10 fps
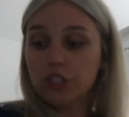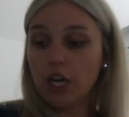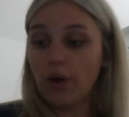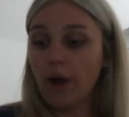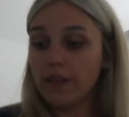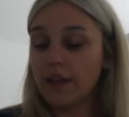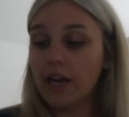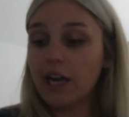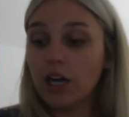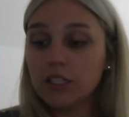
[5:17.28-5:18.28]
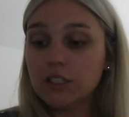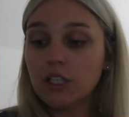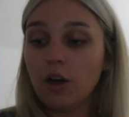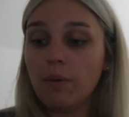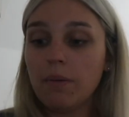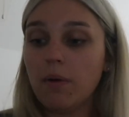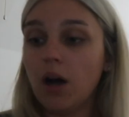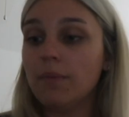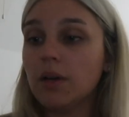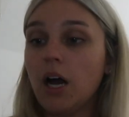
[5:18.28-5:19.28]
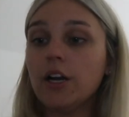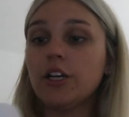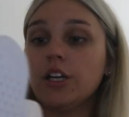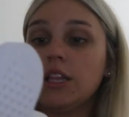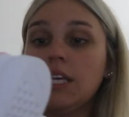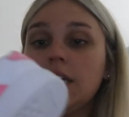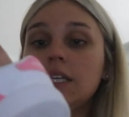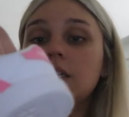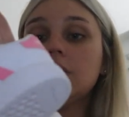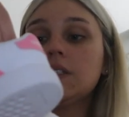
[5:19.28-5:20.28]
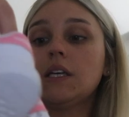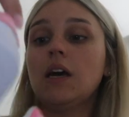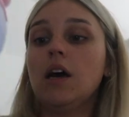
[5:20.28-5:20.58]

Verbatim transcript: So, and then I also, my mom got her these